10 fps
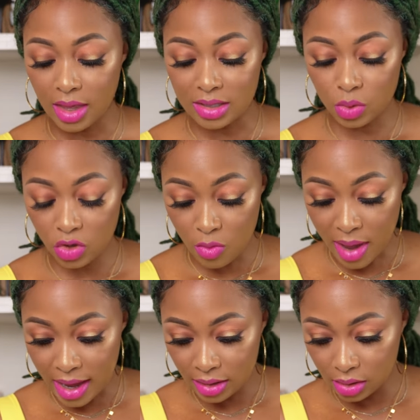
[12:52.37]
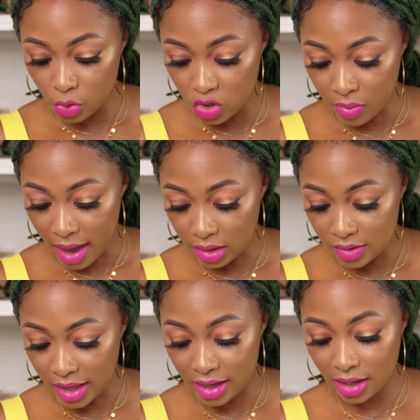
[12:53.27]
That's what your bag, what your bag
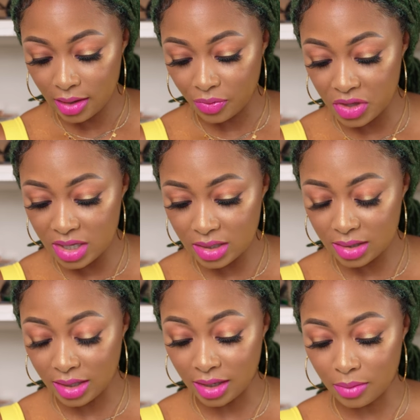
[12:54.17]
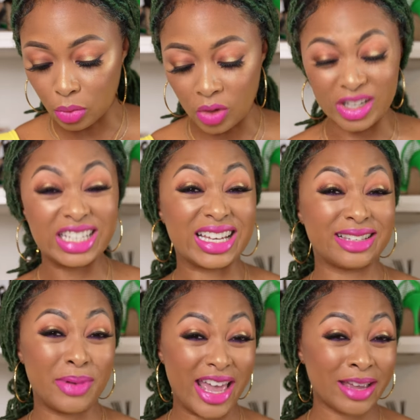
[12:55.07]
was like. This looks like more of a
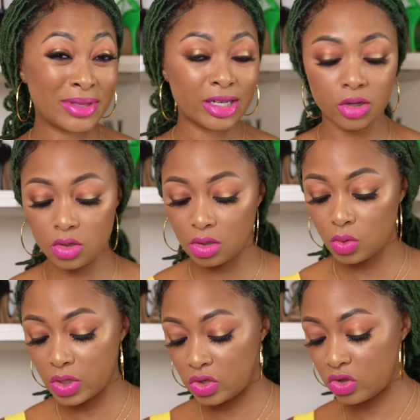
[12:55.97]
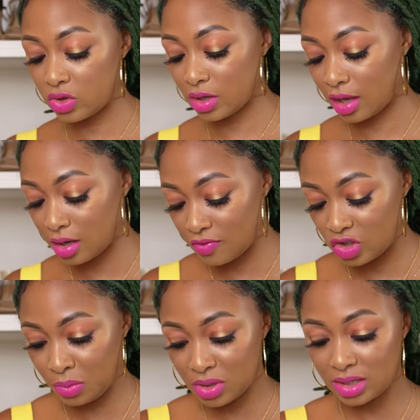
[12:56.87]
dust bag material, which kind of
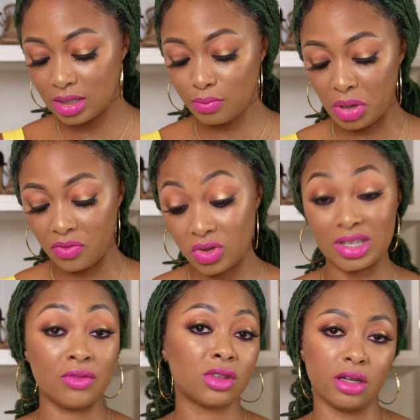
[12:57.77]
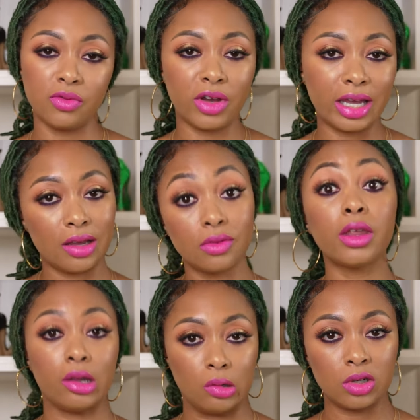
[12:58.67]
cheapens it. But for 735,
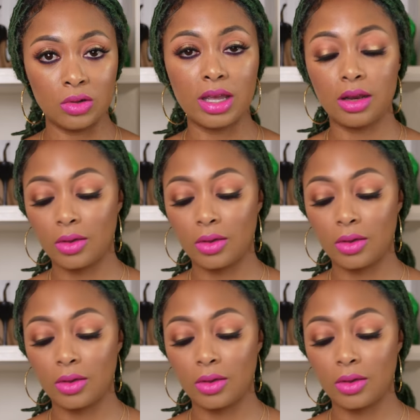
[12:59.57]
they're gonna do that.